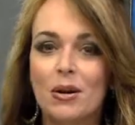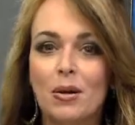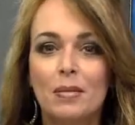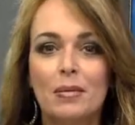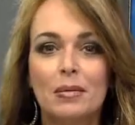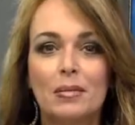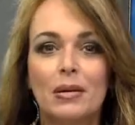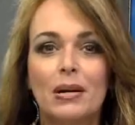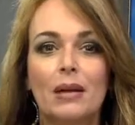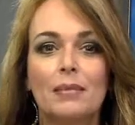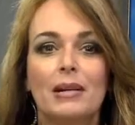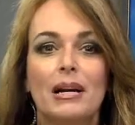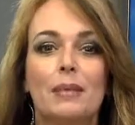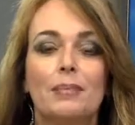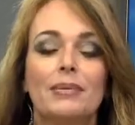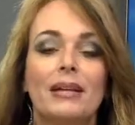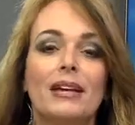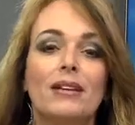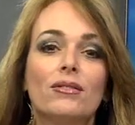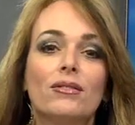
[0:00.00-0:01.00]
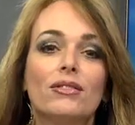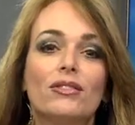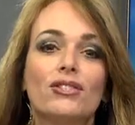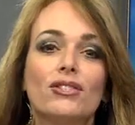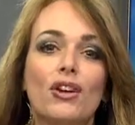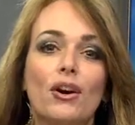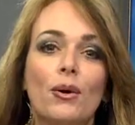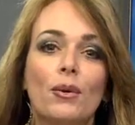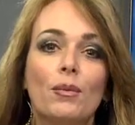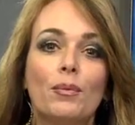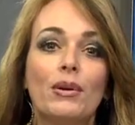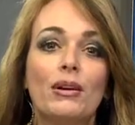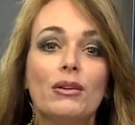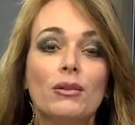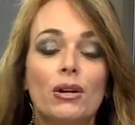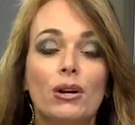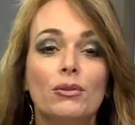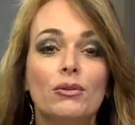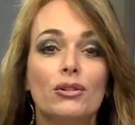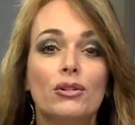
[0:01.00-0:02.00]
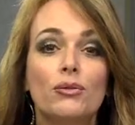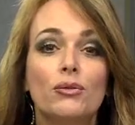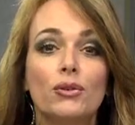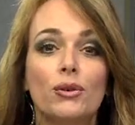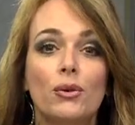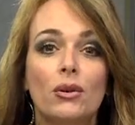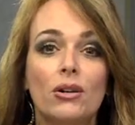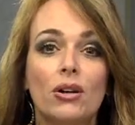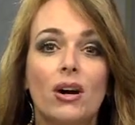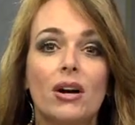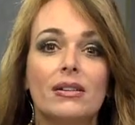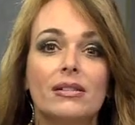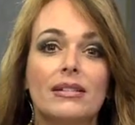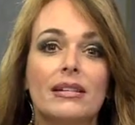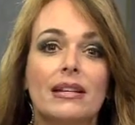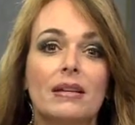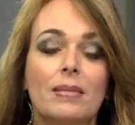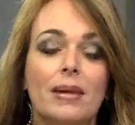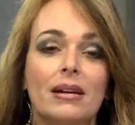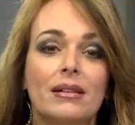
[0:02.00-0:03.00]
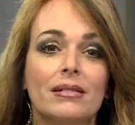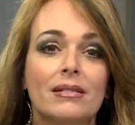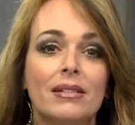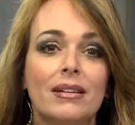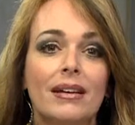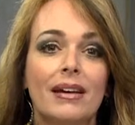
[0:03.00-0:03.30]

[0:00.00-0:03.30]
Remember, coming up later in the show, we'll go to your calls and emails.